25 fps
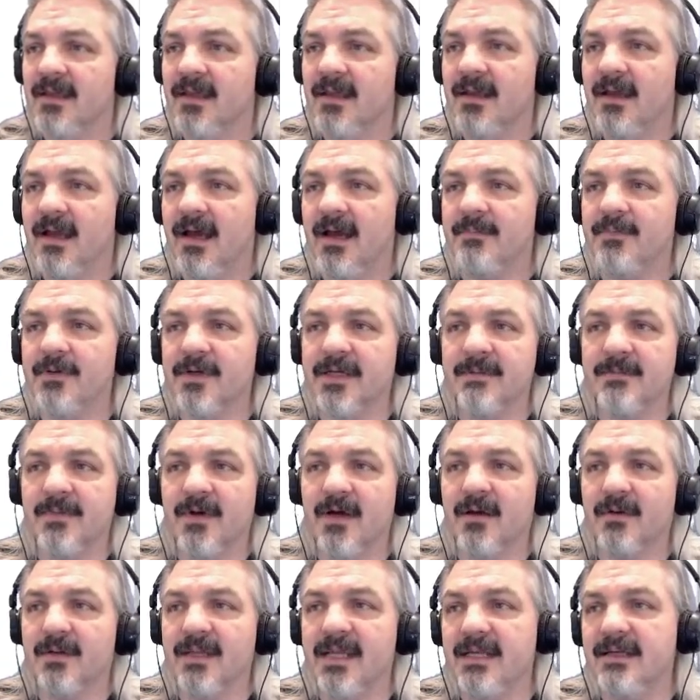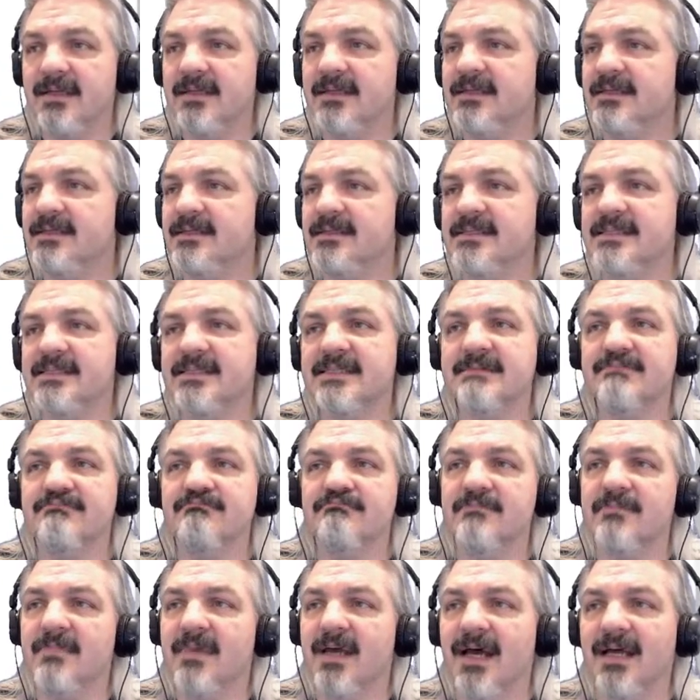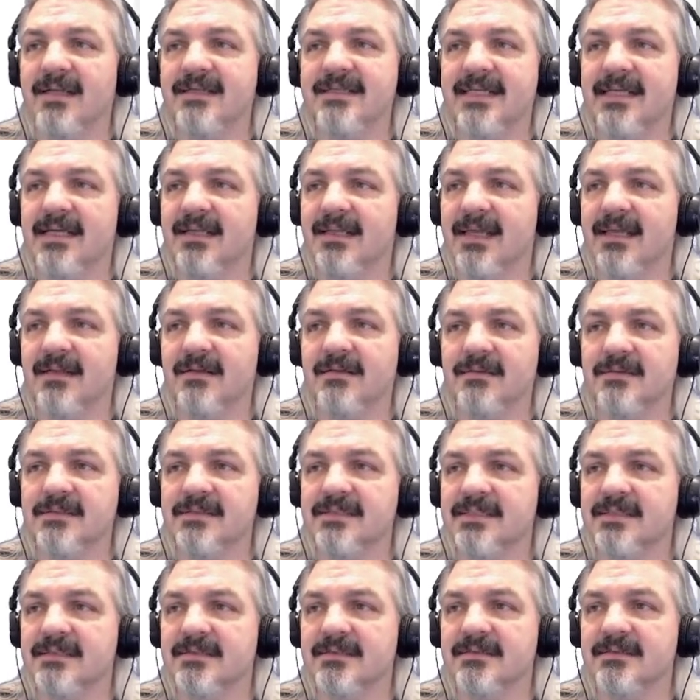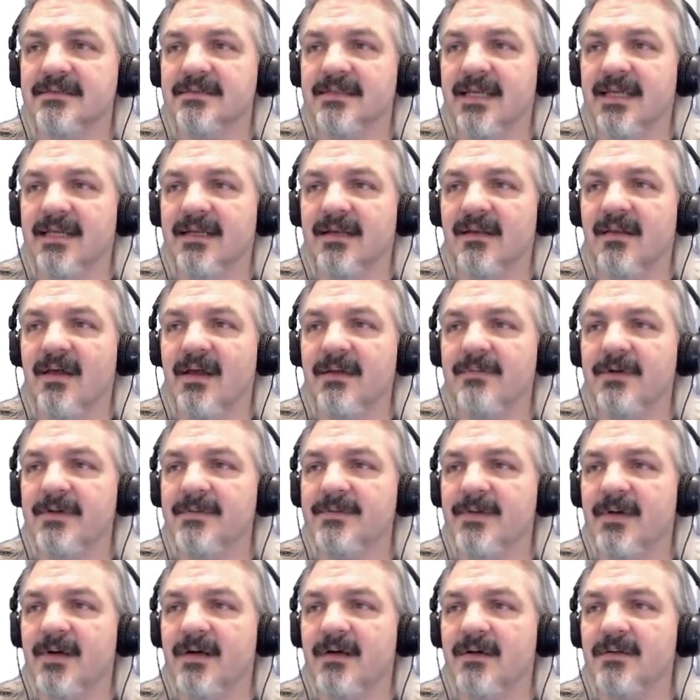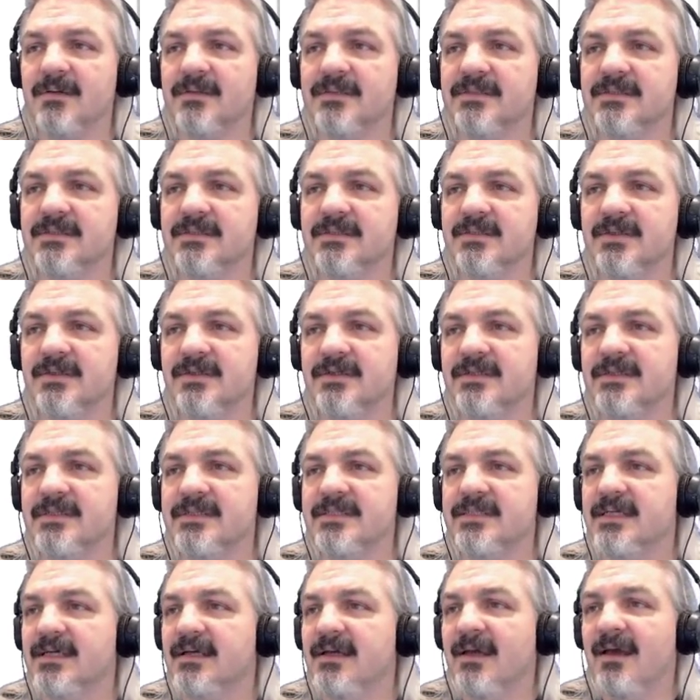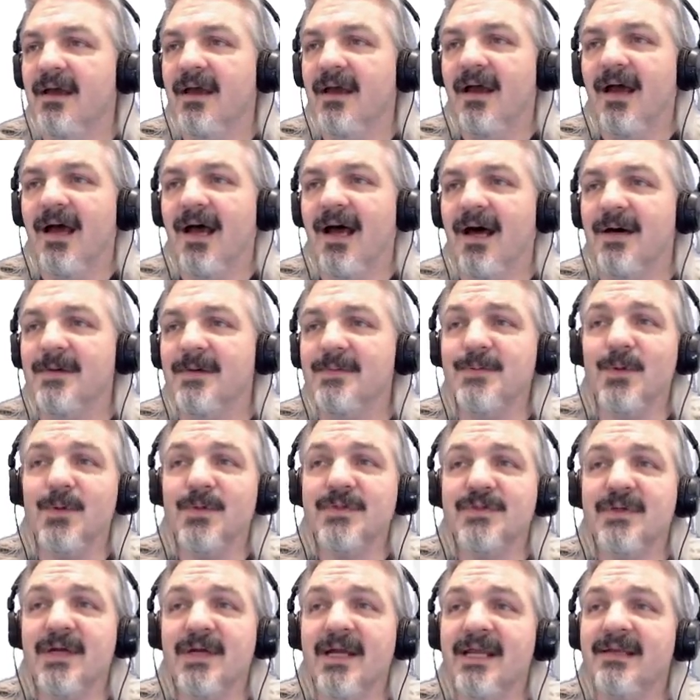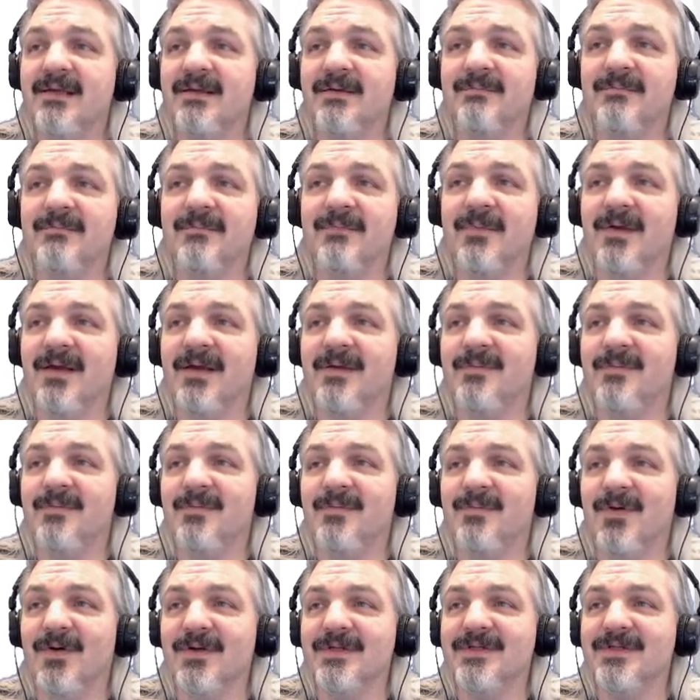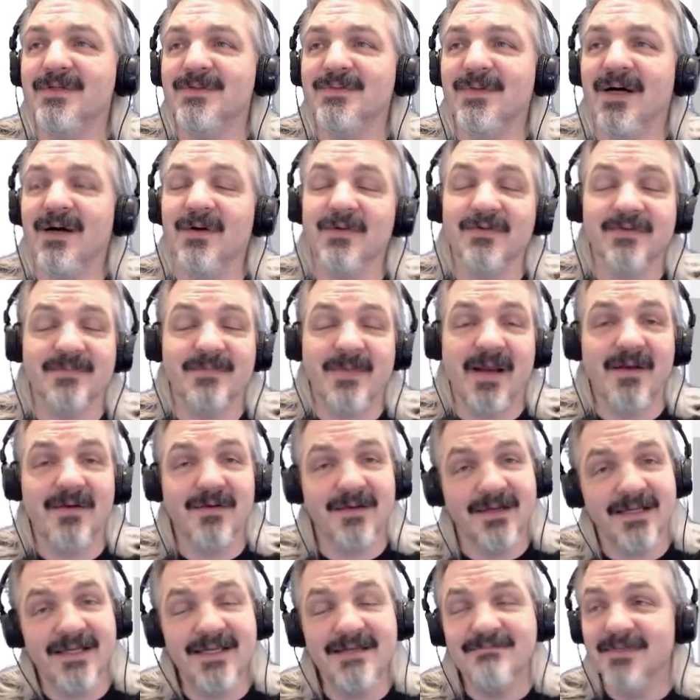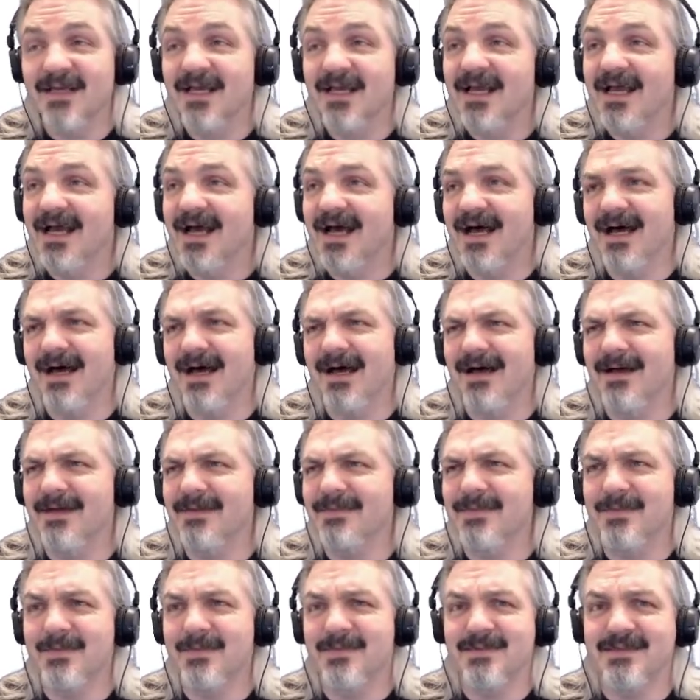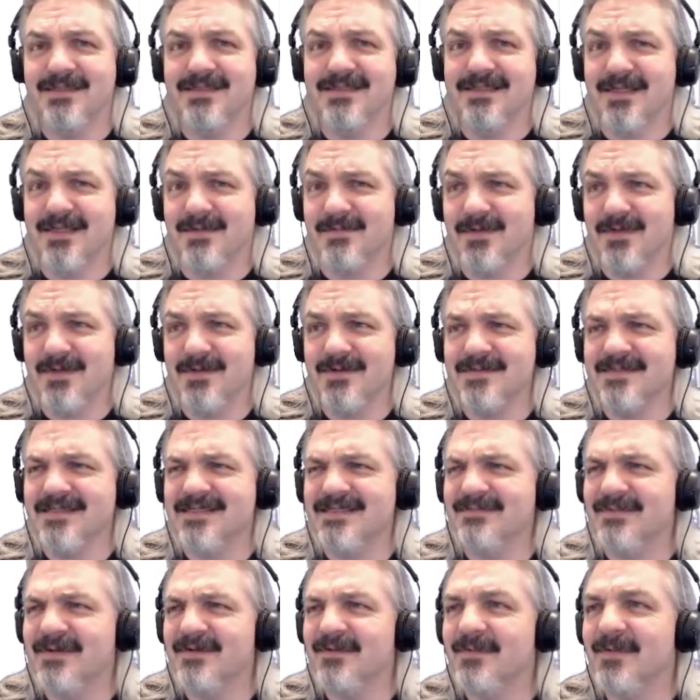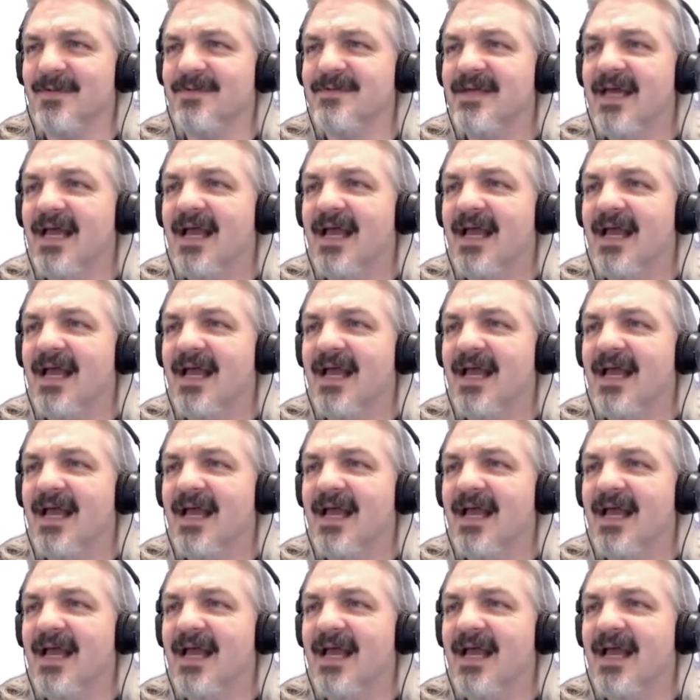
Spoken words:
Precompiled headers, DLLs and library files are good. Fortran module files, apparently, some of those need to be removed.